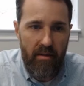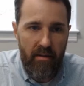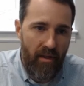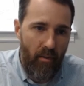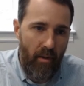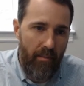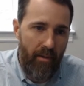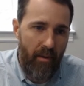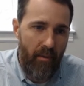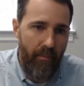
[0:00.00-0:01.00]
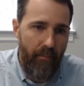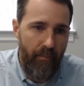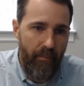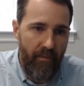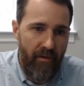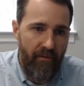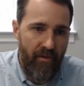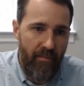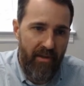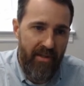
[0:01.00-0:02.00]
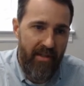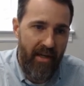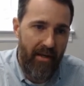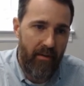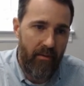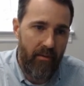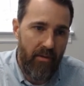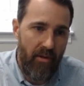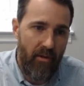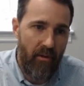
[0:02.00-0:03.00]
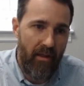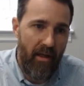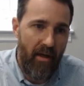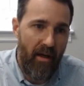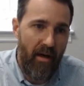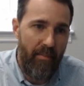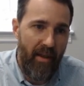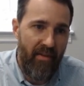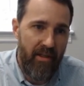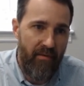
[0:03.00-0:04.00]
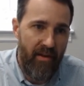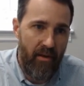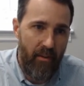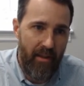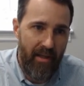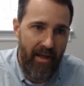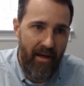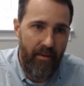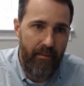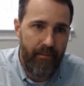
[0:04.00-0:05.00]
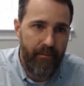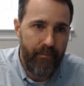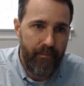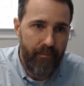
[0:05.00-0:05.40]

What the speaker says: sphenoid bone from this angle. So you're looking up at the sphenoid now.